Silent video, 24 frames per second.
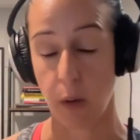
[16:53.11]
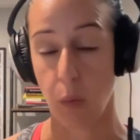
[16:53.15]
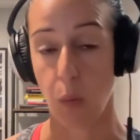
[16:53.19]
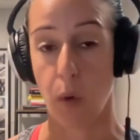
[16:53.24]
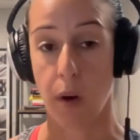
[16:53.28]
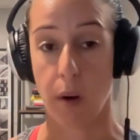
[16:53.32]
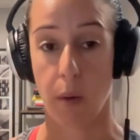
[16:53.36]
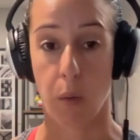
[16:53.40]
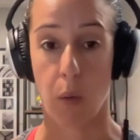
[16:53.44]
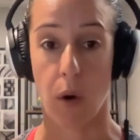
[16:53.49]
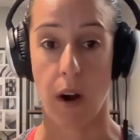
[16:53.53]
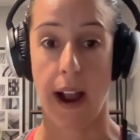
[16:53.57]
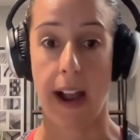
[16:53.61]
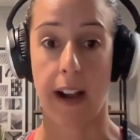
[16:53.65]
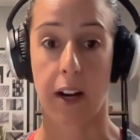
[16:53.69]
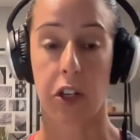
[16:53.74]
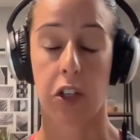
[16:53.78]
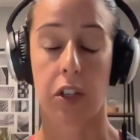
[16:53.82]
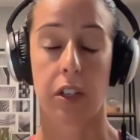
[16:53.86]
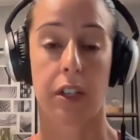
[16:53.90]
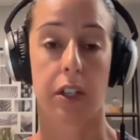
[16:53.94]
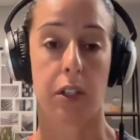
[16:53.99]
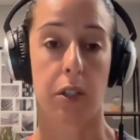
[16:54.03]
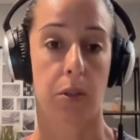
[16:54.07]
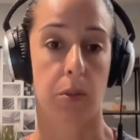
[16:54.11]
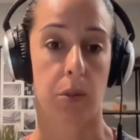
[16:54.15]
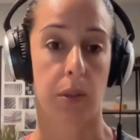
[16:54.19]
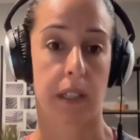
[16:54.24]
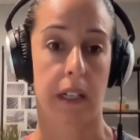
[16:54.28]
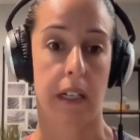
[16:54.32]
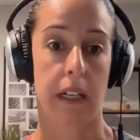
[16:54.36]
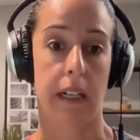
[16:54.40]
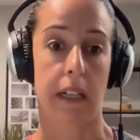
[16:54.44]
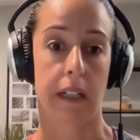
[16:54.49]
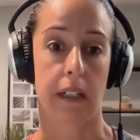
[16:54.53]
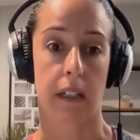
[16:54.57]
where we're actually
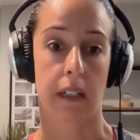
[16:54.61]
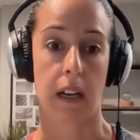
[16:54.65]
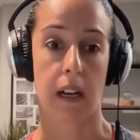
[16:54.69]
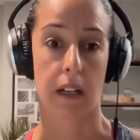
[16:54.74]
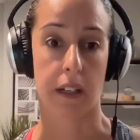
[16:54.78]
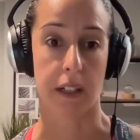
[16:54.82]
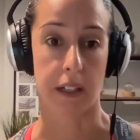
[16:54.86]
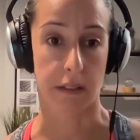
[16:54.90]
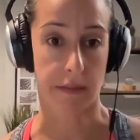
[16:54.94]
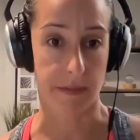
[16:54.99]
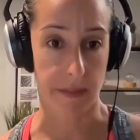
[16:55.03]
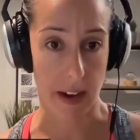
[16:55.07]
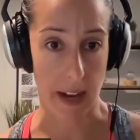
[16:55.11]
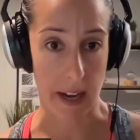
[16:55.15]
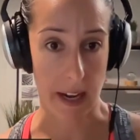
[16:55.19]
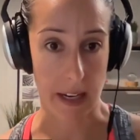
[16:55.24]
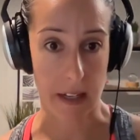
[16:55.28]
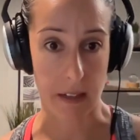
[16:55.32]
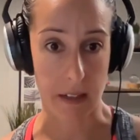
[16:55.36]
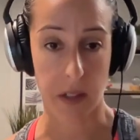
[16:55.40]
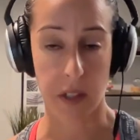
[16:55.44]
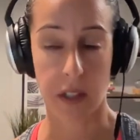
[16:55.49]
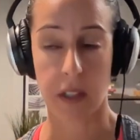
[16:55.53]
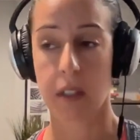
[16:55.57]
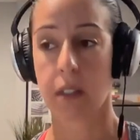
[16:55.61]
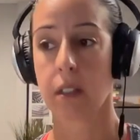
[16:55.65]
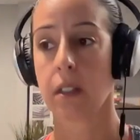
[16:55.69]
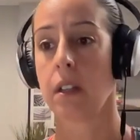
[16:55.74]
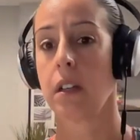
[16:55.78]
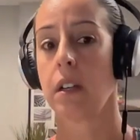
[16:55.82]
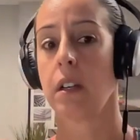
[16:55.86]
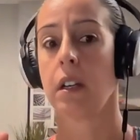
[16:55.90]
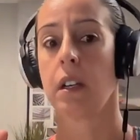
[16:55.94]
using a device,